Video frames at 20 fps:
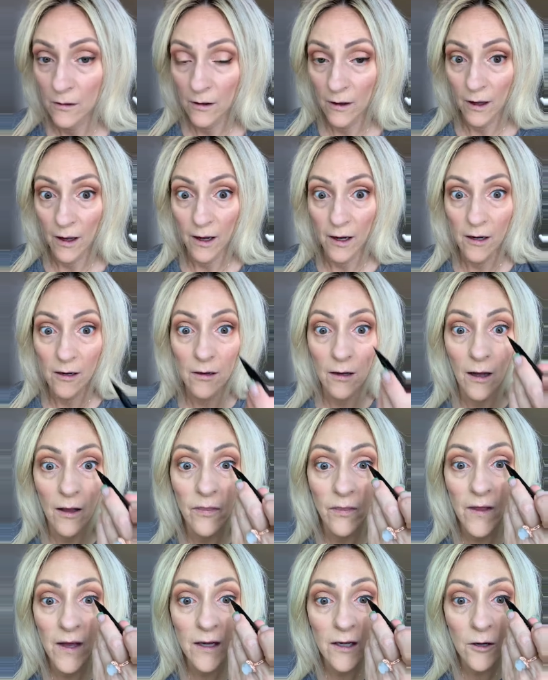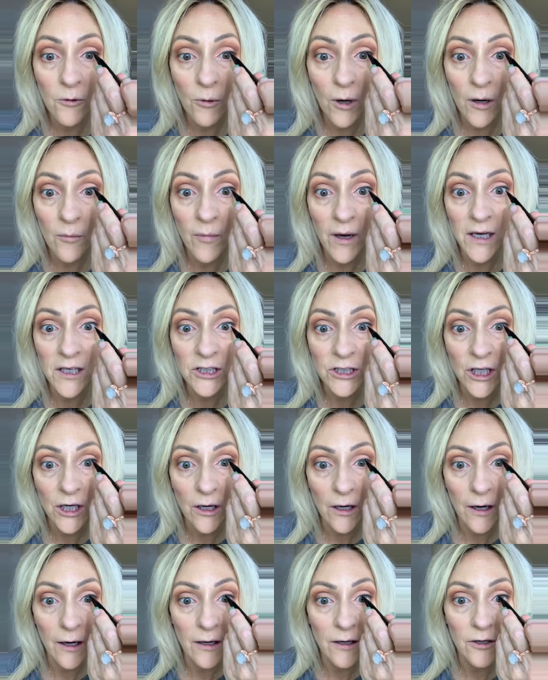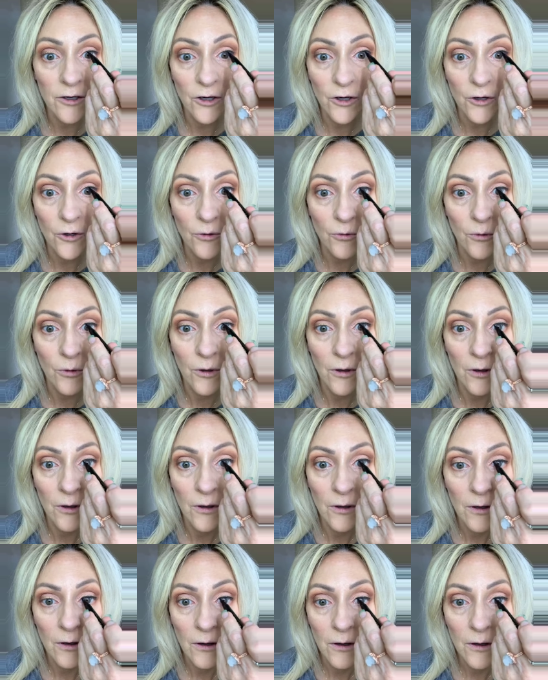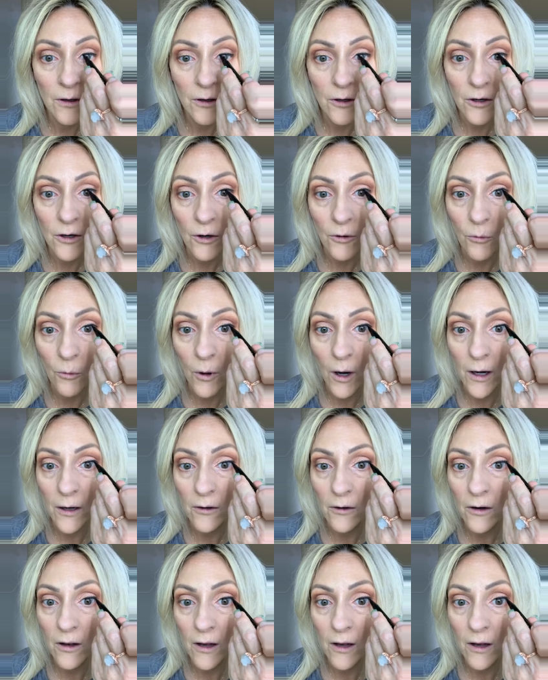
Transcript: Okay, and then you wanna make sure and do your water